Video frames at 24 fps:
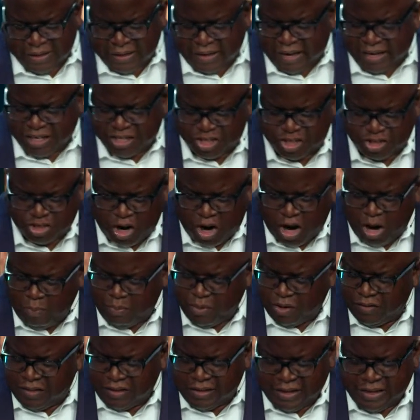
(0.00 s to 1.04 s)
It's
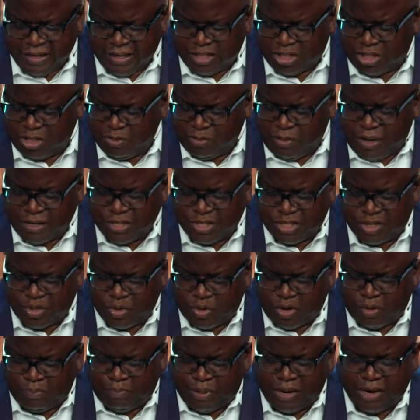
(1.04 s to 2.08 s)
sharper than any two-edged
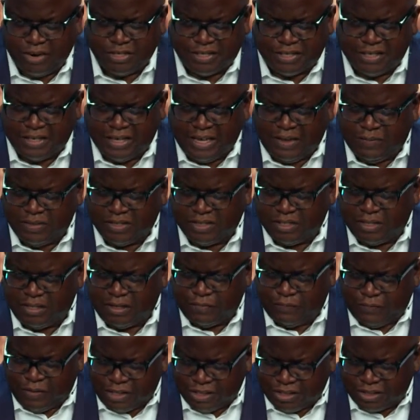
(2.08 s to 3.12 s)
sword, piercing even to the
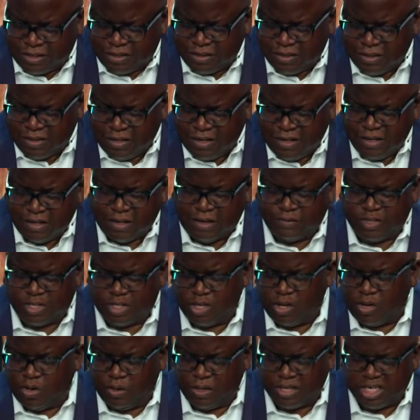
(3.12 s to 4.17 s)
division of
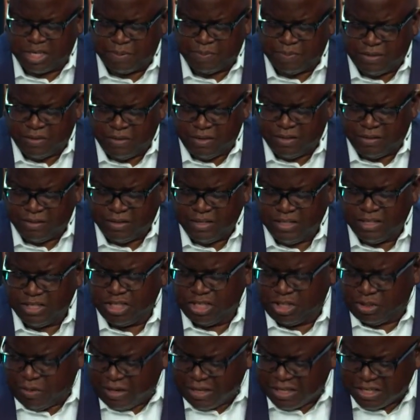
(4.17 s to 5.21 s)
soul and spirit,
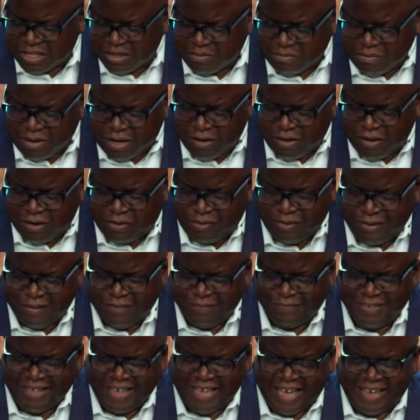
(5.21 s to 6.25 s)
joints and marrow,
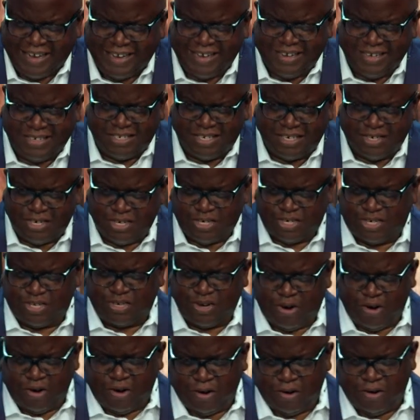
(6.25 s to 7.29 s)
and it is a
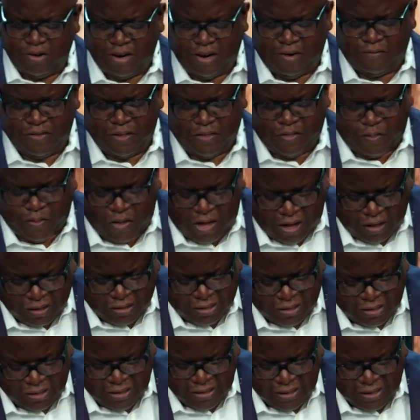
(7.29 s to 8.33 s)
discerner of the
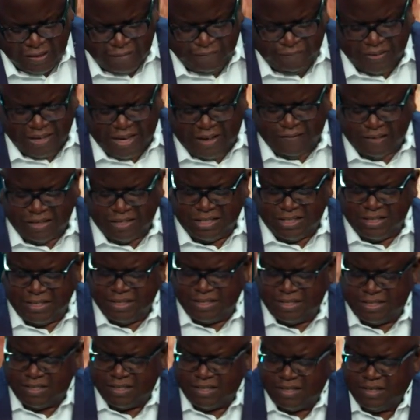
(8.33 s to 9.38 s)
thoughts and the
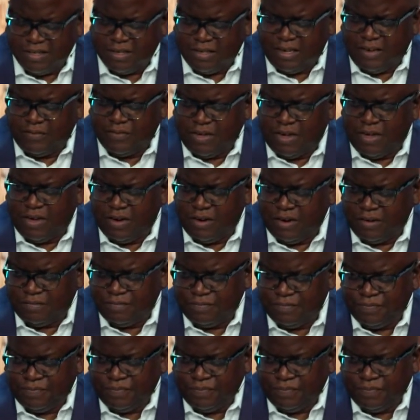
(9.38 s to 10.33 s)
tents of the heart.